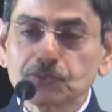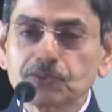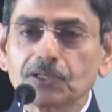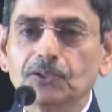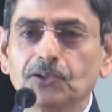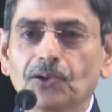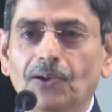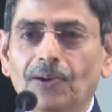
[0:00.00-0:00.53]
to
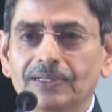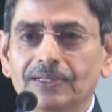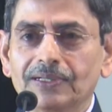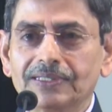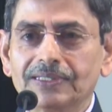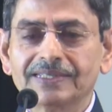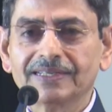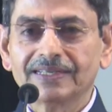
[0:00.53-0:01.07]
the
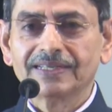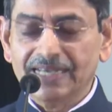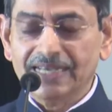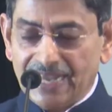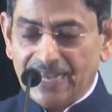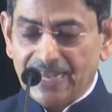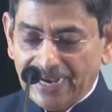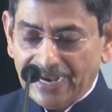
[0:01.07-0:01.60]
God
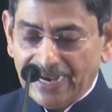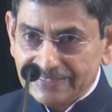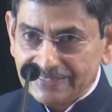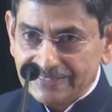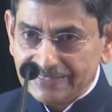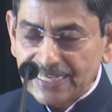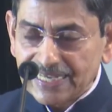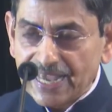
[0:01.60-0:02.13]

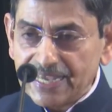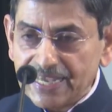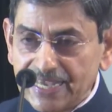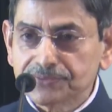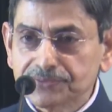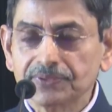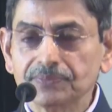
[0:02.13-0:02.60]
and detached